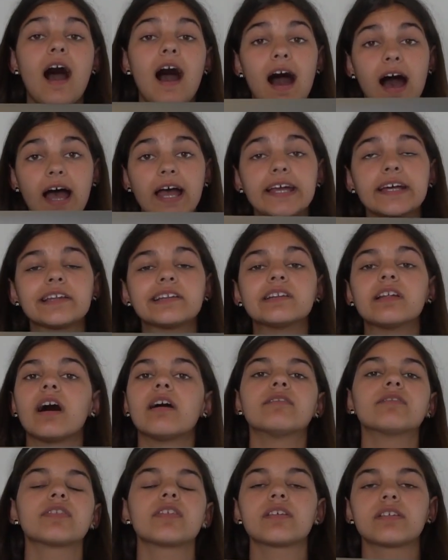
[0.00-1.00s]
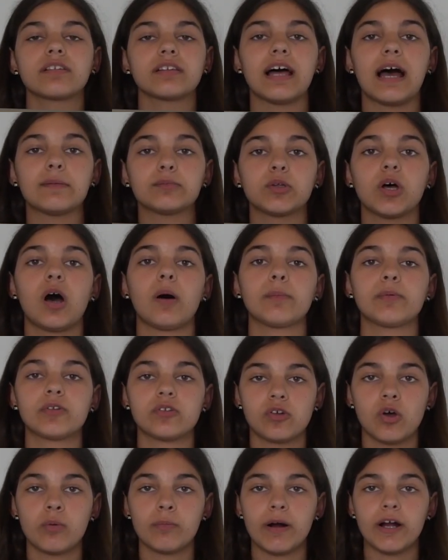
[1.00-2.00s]
I love this laptop
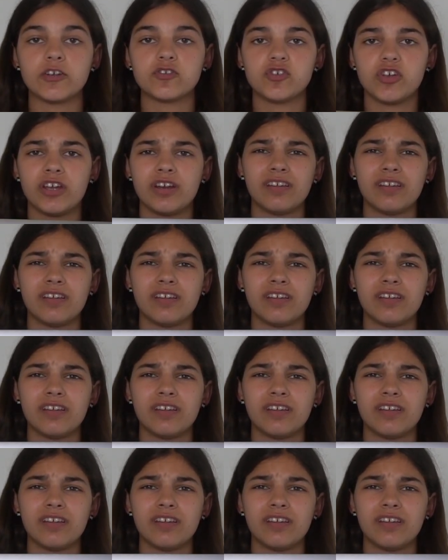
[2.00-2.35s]
so much.